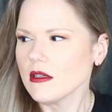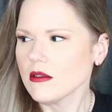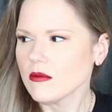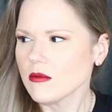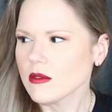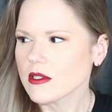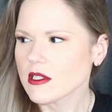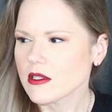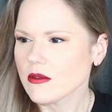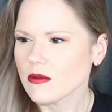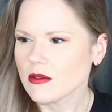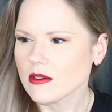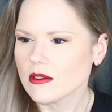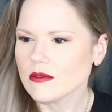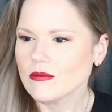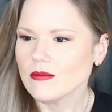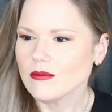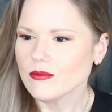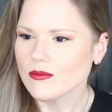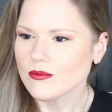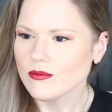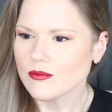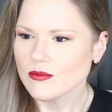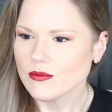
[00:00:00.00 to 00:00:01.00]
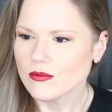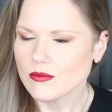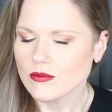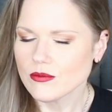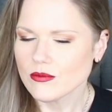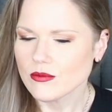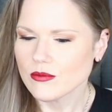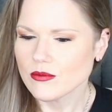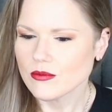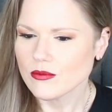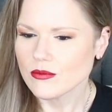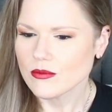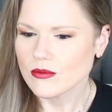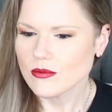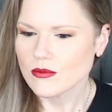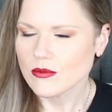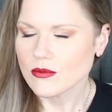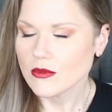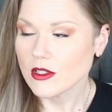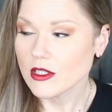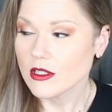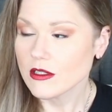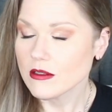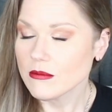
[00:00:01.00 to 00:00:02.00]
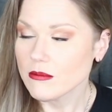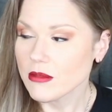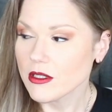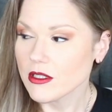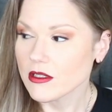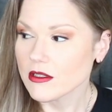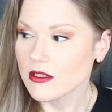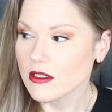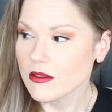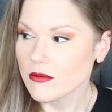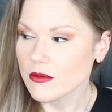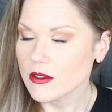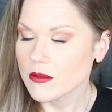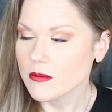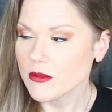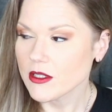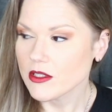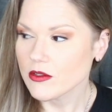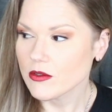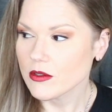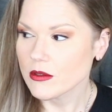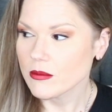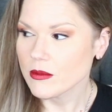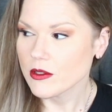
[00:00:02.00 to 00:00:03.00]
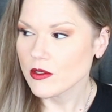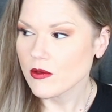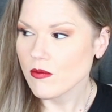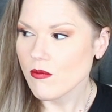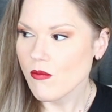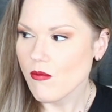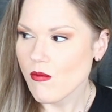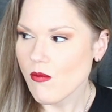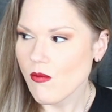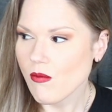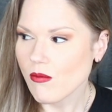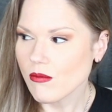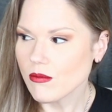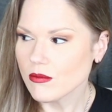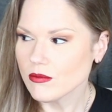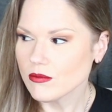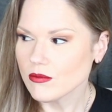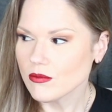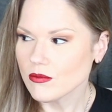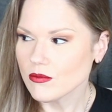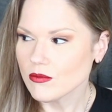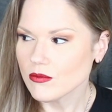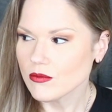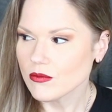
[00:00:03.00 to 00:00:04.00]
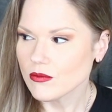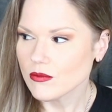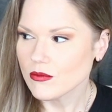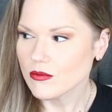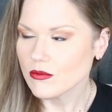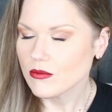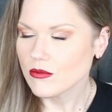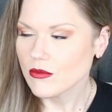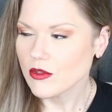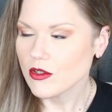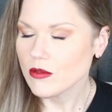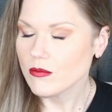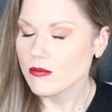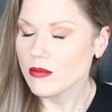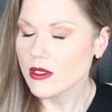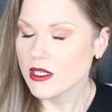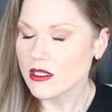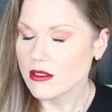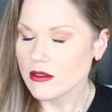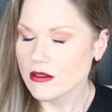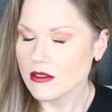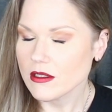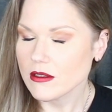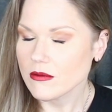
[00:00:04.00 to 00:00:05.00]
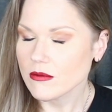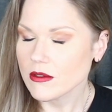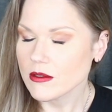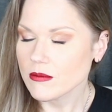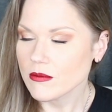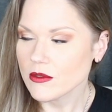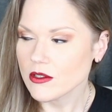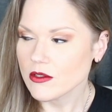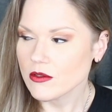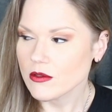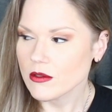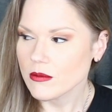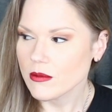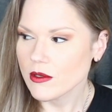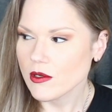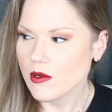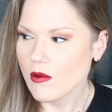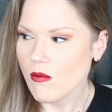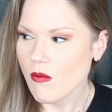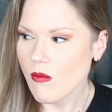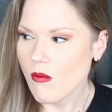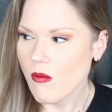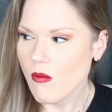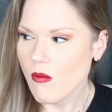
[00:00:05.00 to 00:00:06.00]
What's going on? You better not ring my doorbell. You better not ring my doorbell.